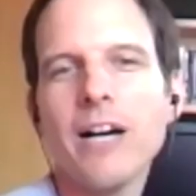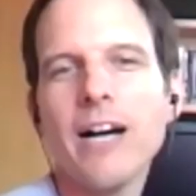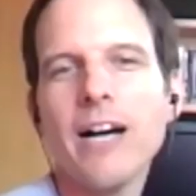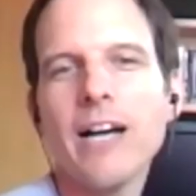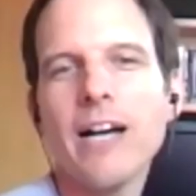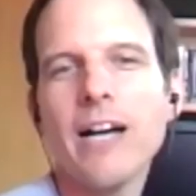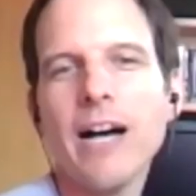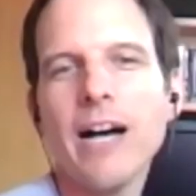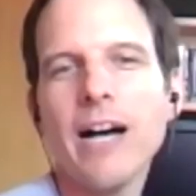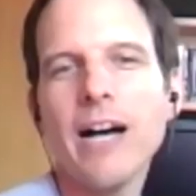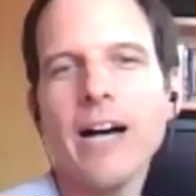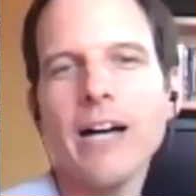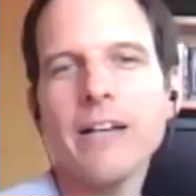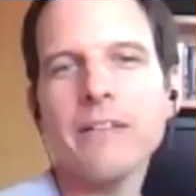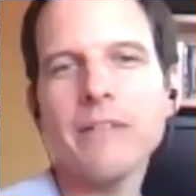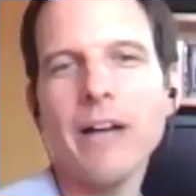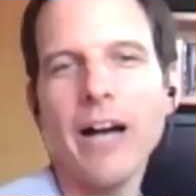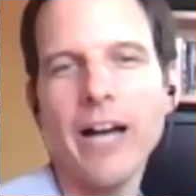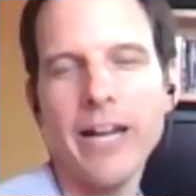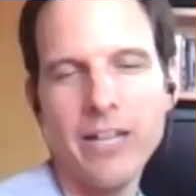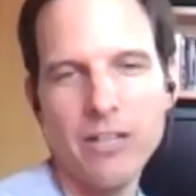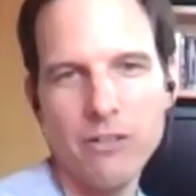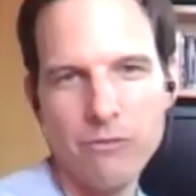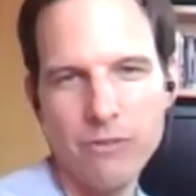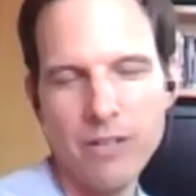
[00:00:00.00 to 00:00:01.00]
I, I,
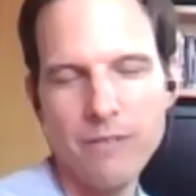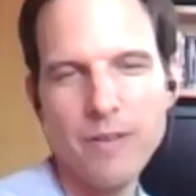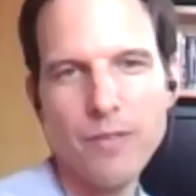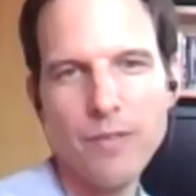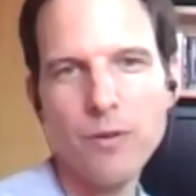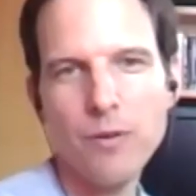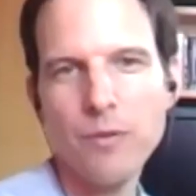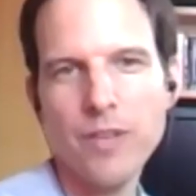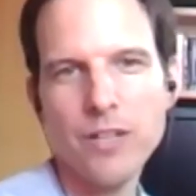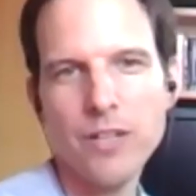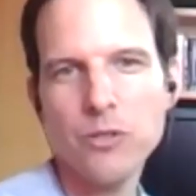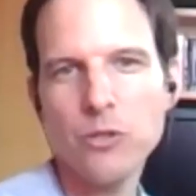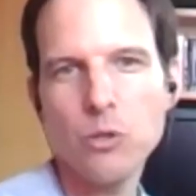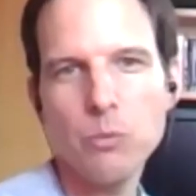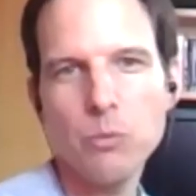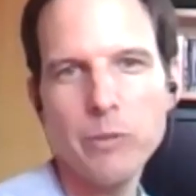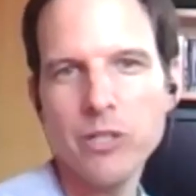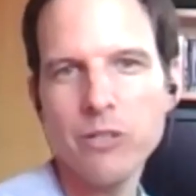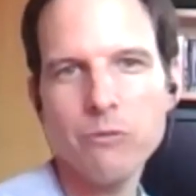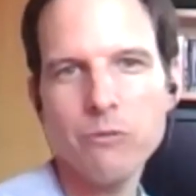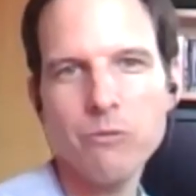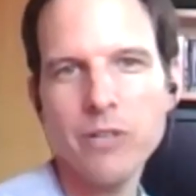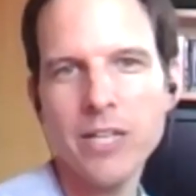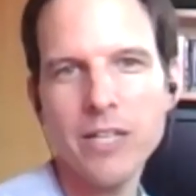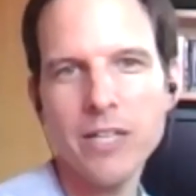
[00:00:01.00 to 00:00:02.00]
agree with you that human
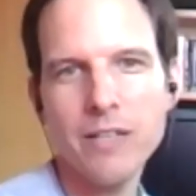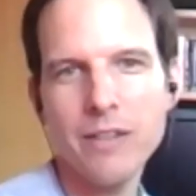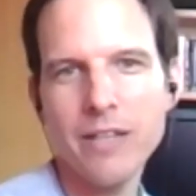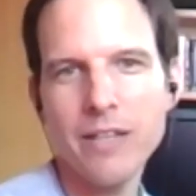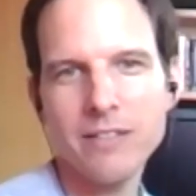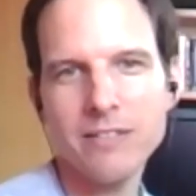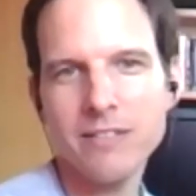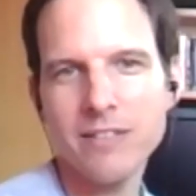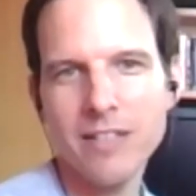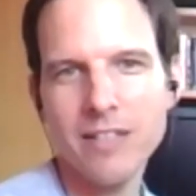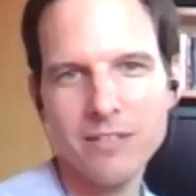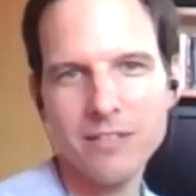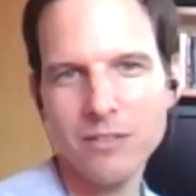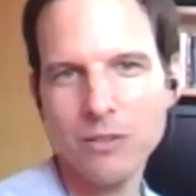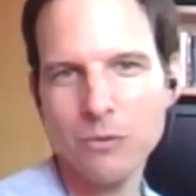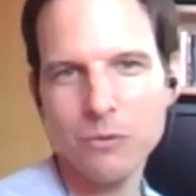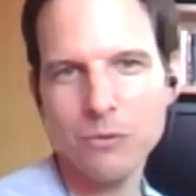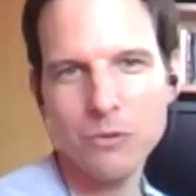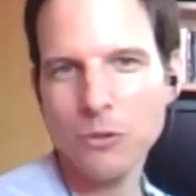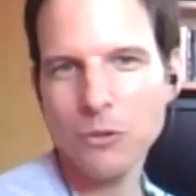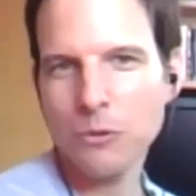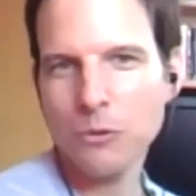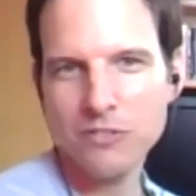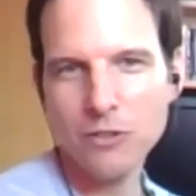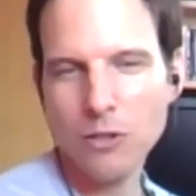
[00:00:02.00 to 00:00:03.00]
greed there's there's no no
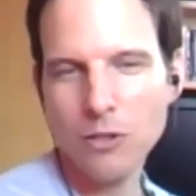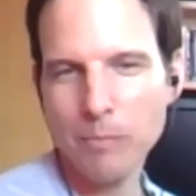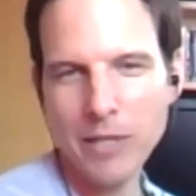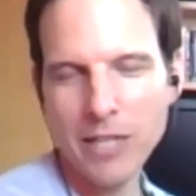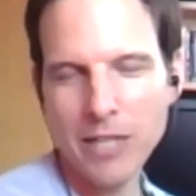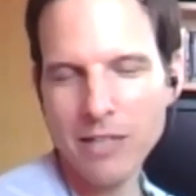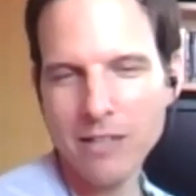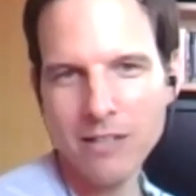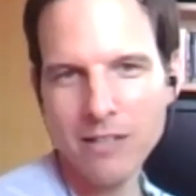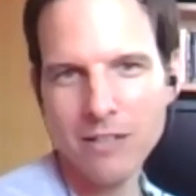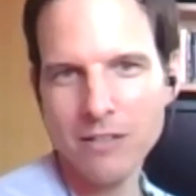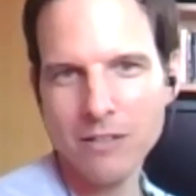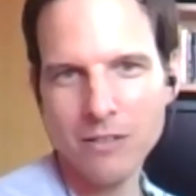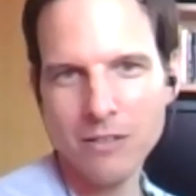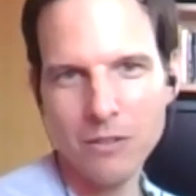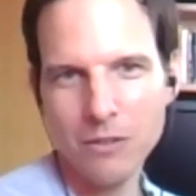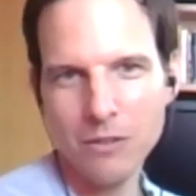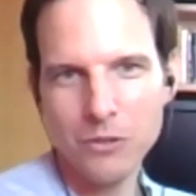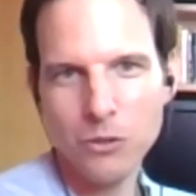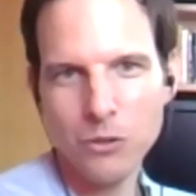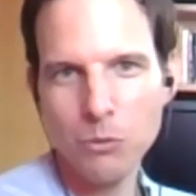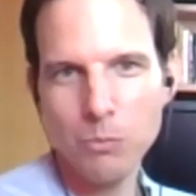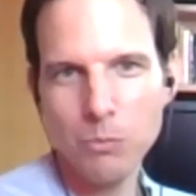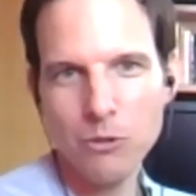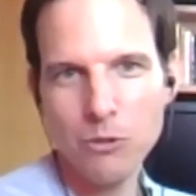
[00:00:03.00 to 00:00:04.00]
stopping uh,
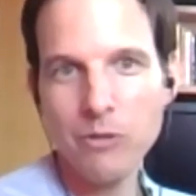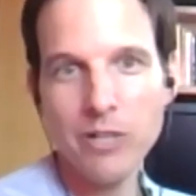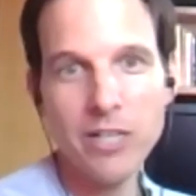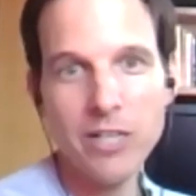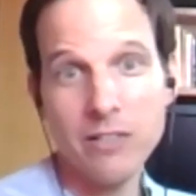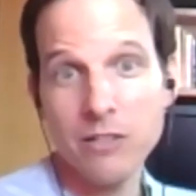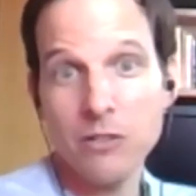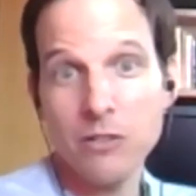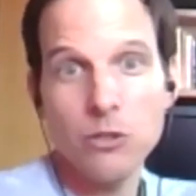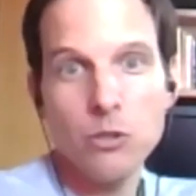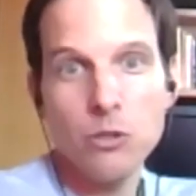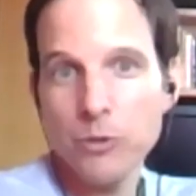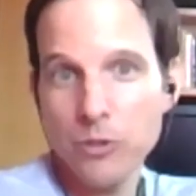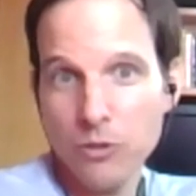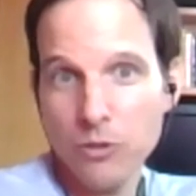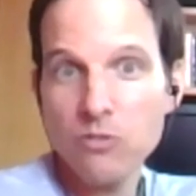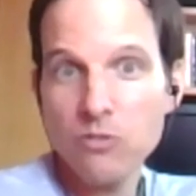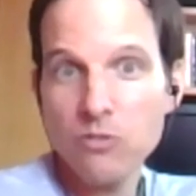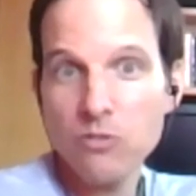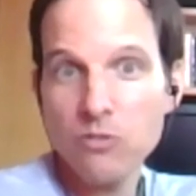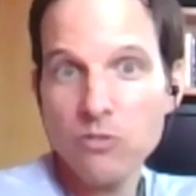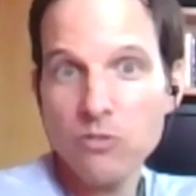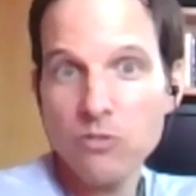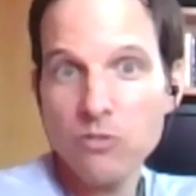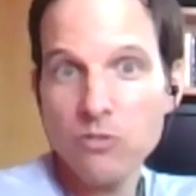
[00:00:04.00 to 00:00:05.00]
human greed and human
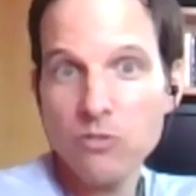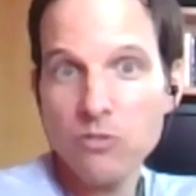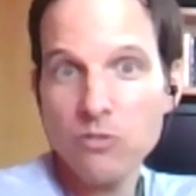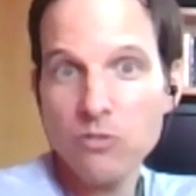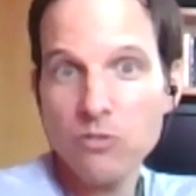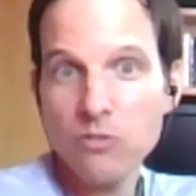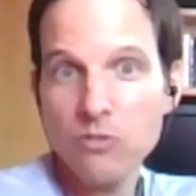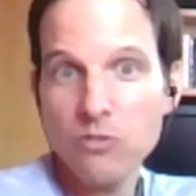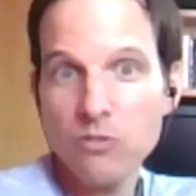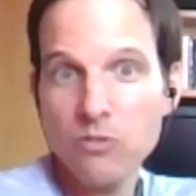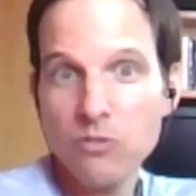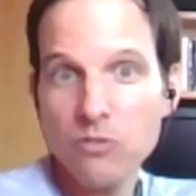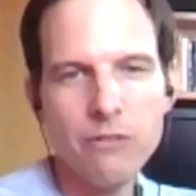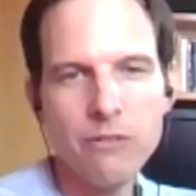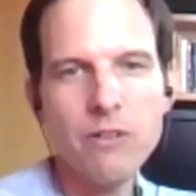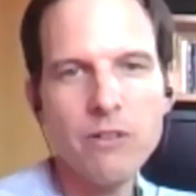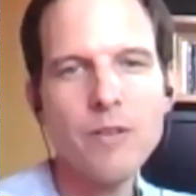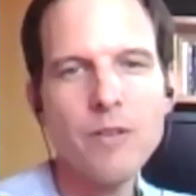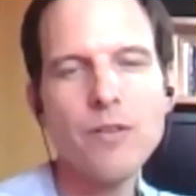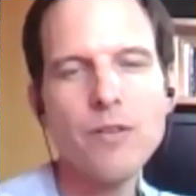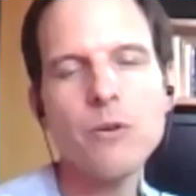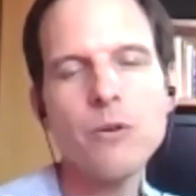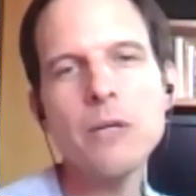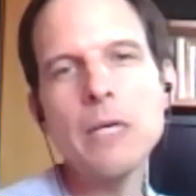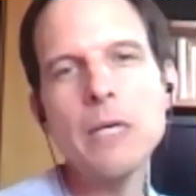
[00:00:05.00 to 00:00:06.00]
stupidity i agree with you
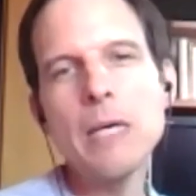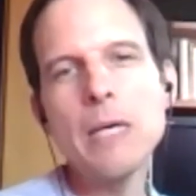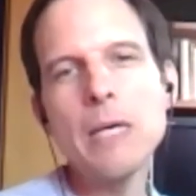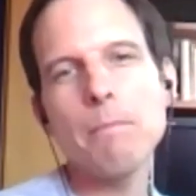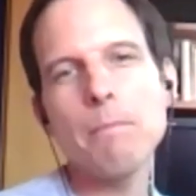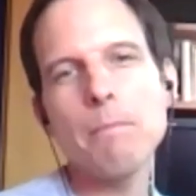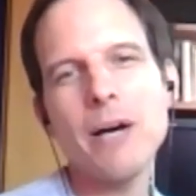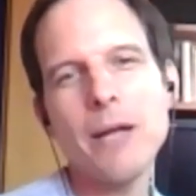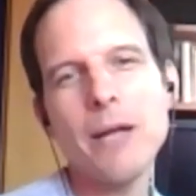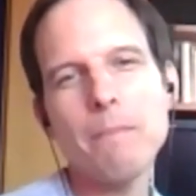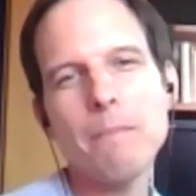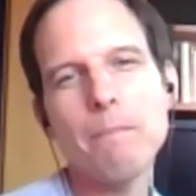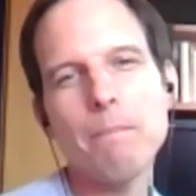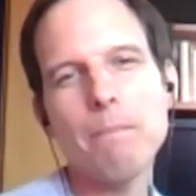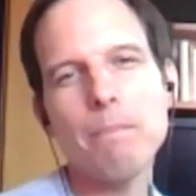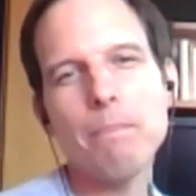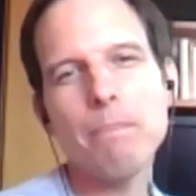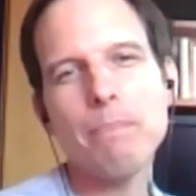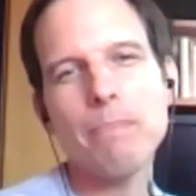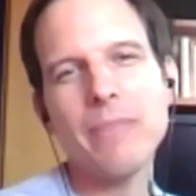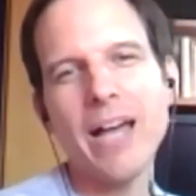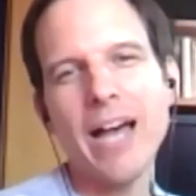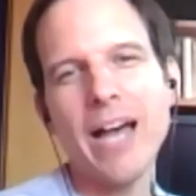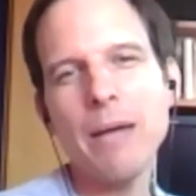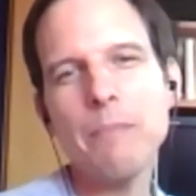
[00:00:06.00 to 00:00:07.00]
but
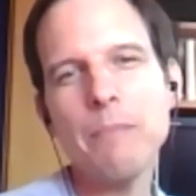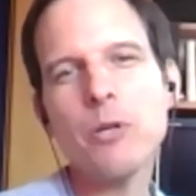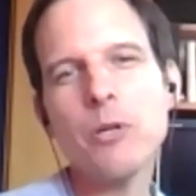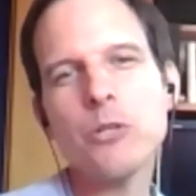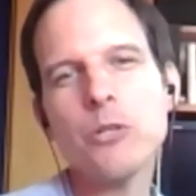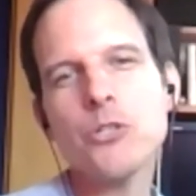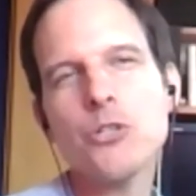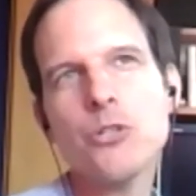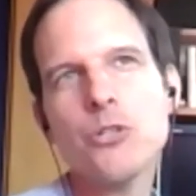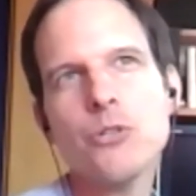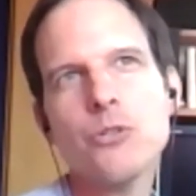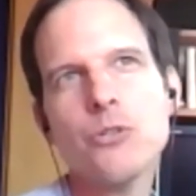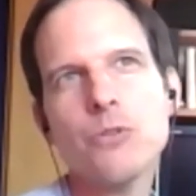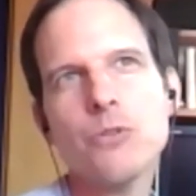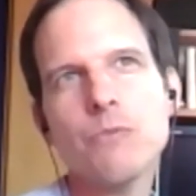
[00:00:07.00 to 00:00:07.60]
i'm not sh-